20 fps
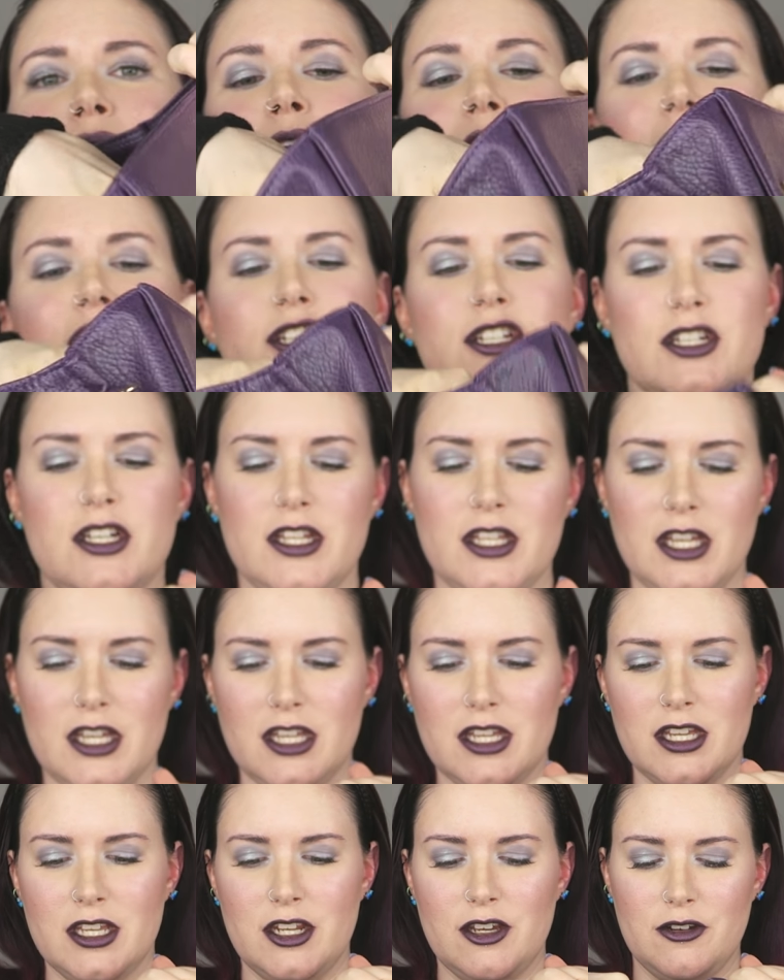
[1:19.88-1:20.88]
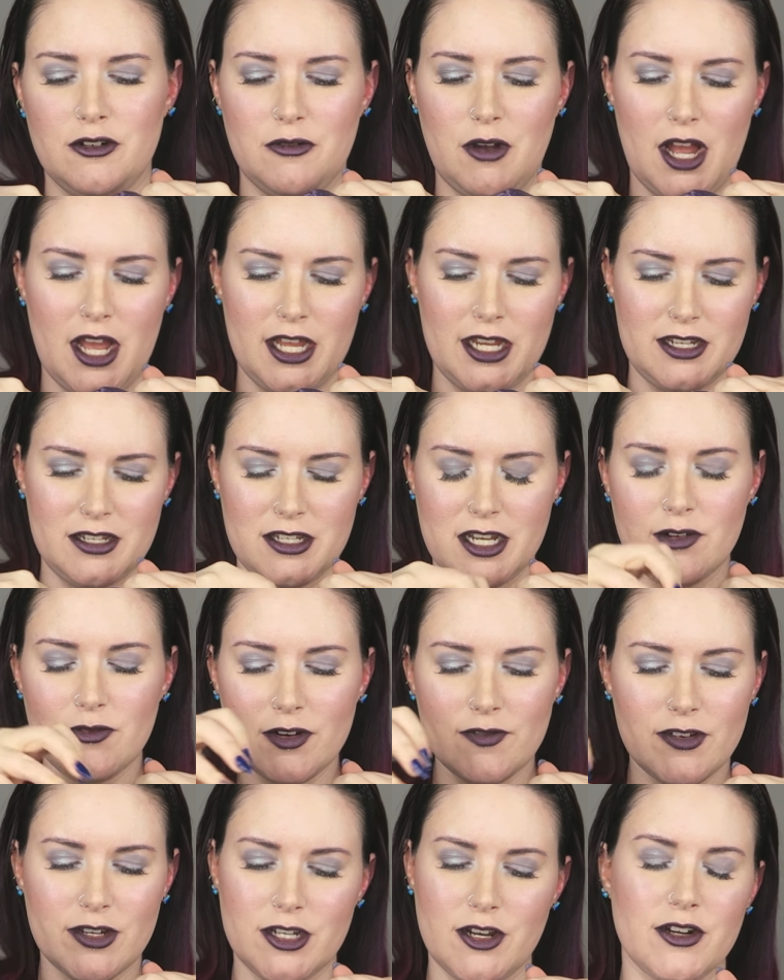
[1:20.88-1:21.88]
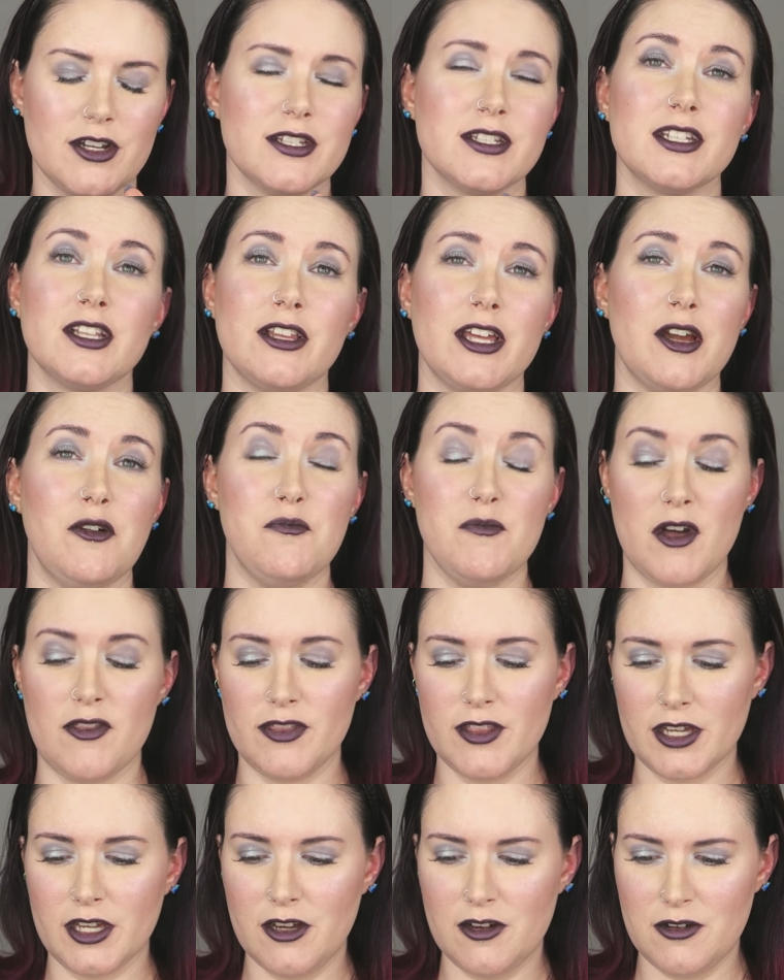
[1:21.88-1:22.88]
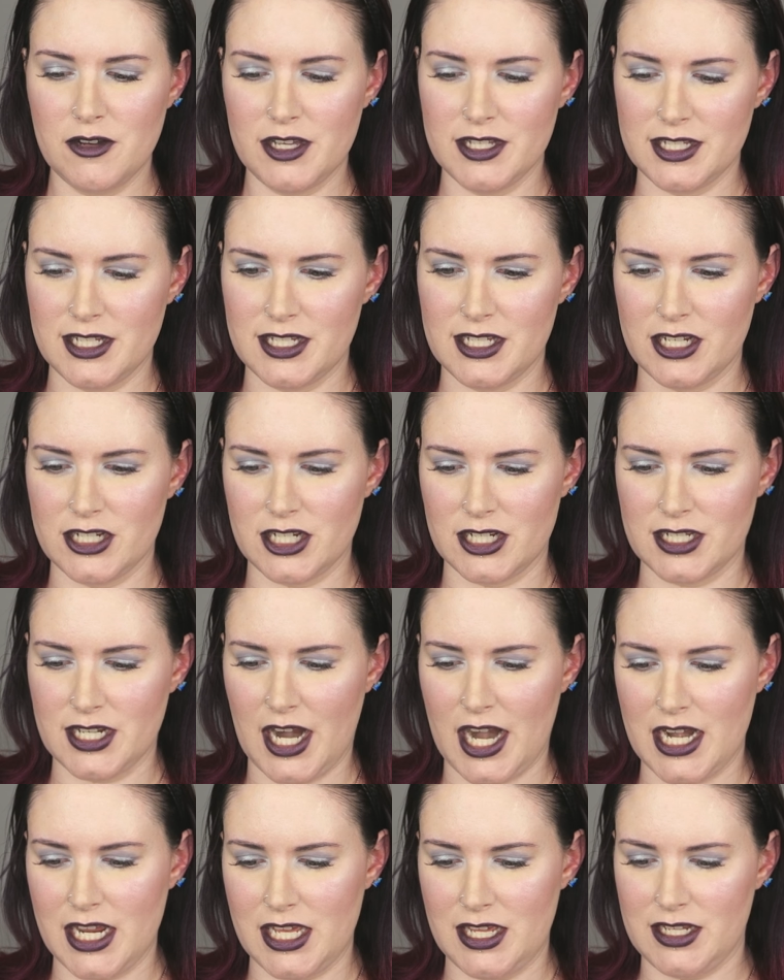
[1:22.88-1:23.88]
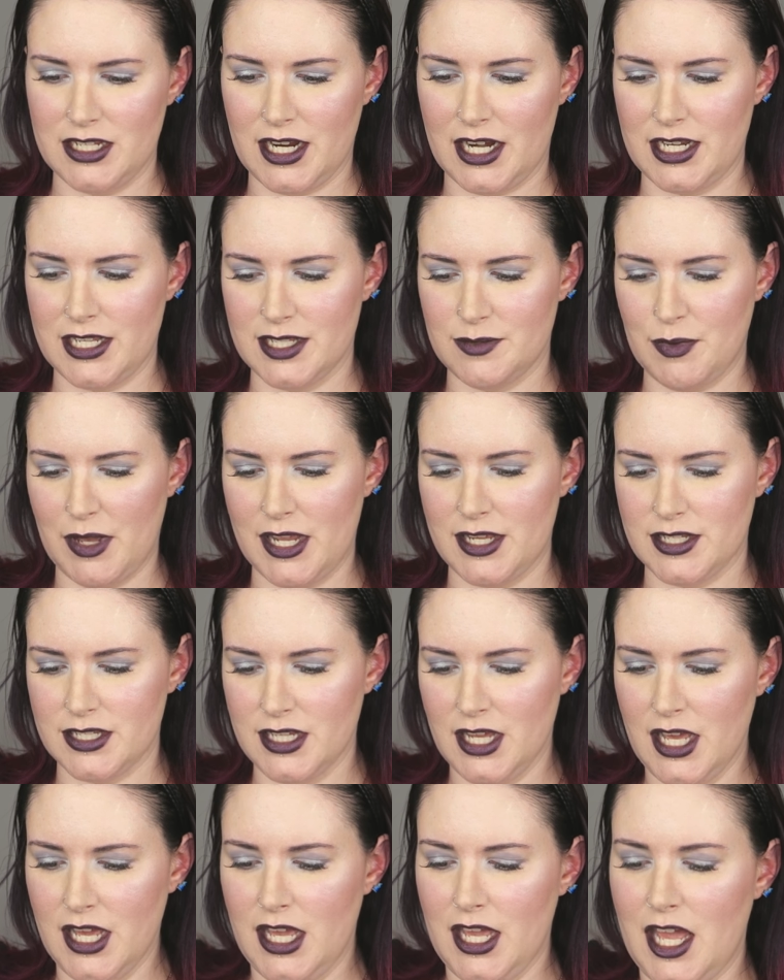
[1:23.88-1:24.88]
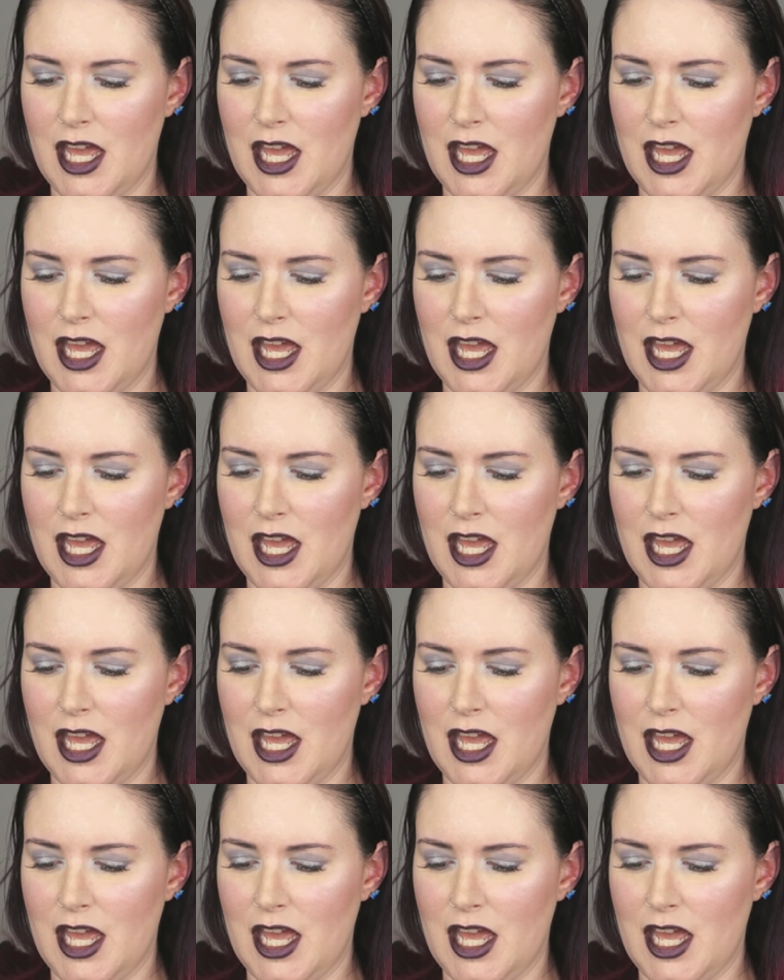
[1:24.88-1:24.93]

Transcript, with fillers: which, you know, I never even noticed till like a month ago because it's such a tiny, tiny space.